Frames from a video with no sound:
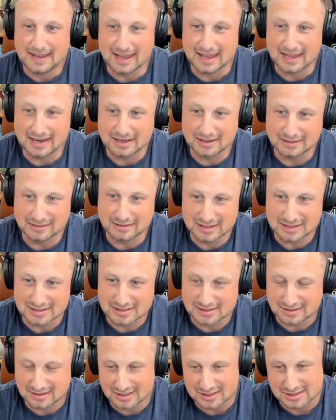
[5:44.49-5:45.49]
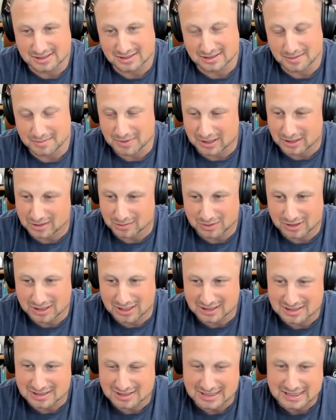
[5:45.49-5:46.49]
and it's something that we
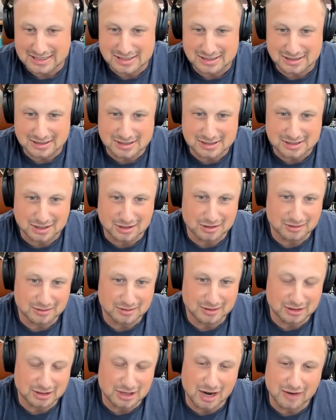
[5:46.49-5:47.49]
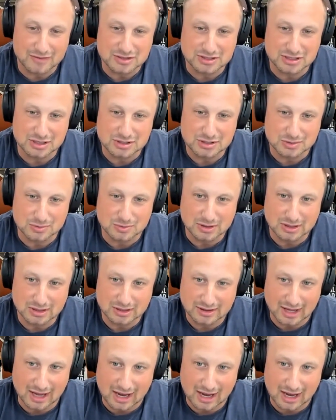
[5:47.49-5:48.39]
can just easily start a conversation with.